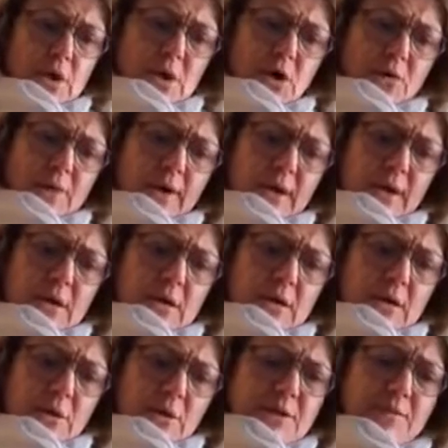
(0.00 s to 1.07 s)
gloomily.
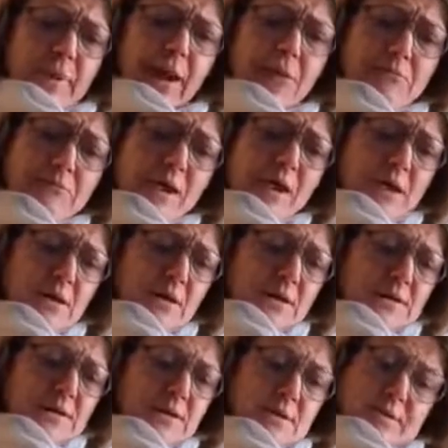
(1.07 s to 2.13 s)
"What about
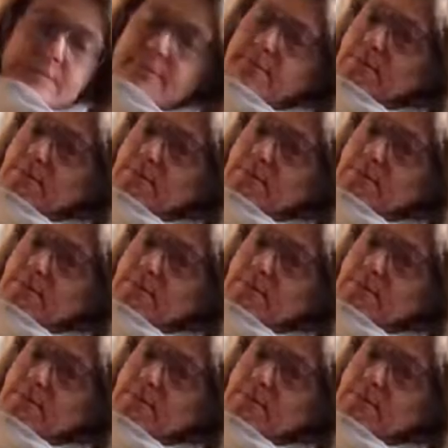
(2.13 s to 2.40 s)
meals?"